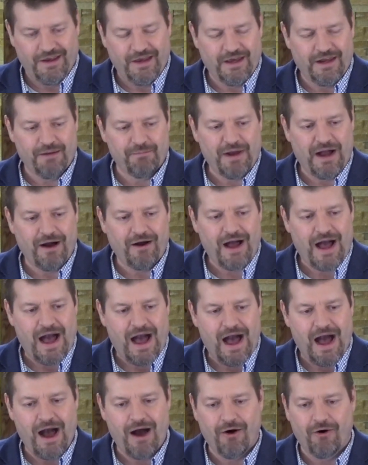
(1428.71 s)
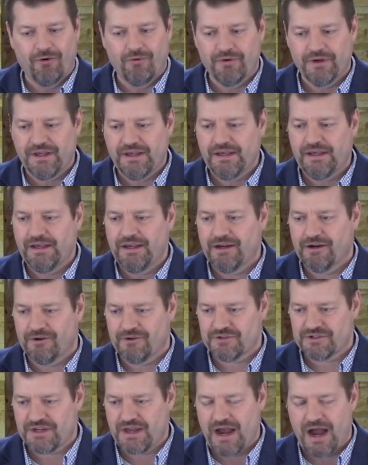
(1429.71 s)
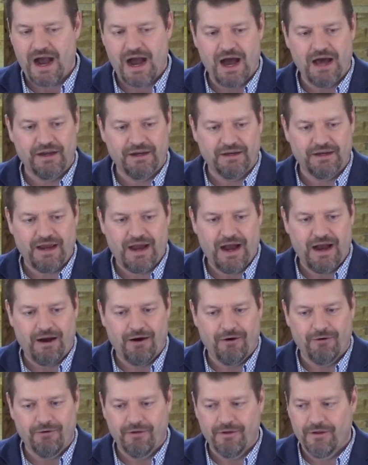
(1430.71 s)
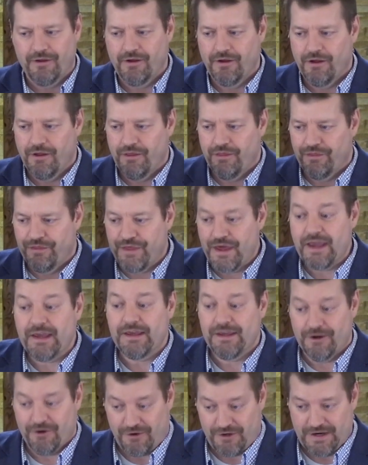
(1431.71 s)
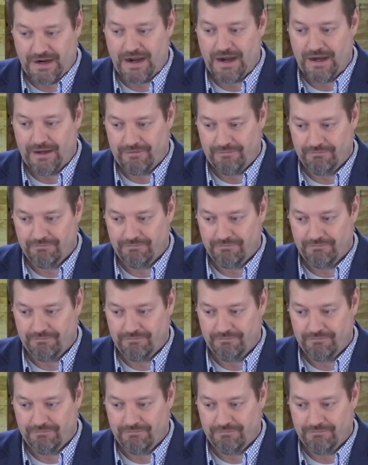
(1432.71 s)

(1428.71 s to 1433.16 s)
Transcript: and about how he hears God and how they hear God.